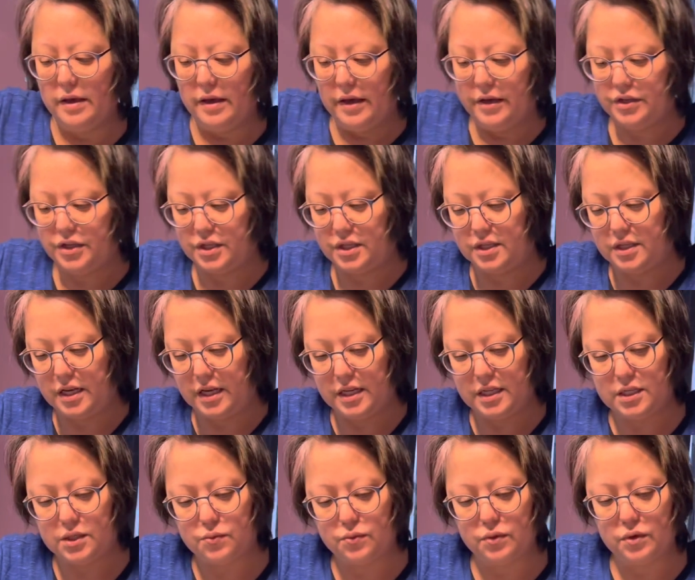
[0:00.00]
It just
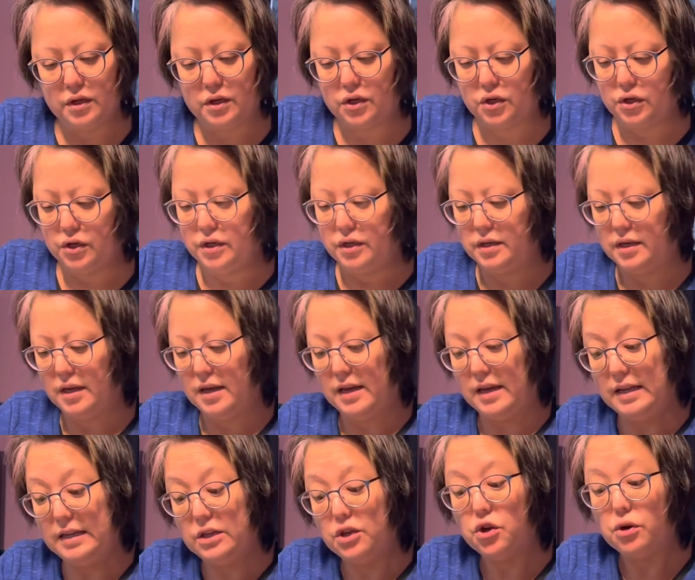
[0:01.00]
tastes really good
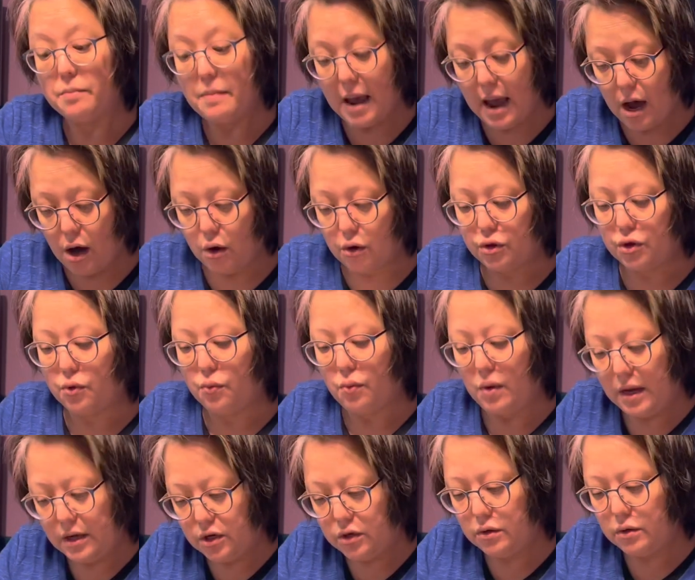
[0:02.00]
in your mouth
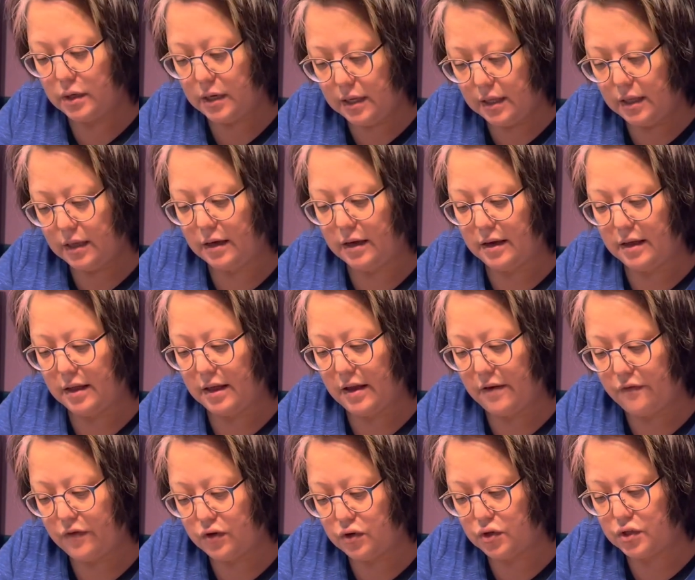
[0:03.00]
when you're eating it if
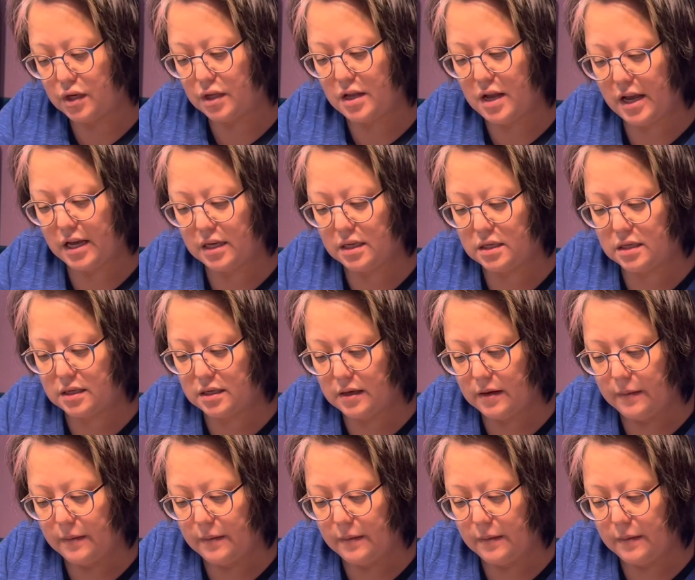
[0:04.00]
there's a nice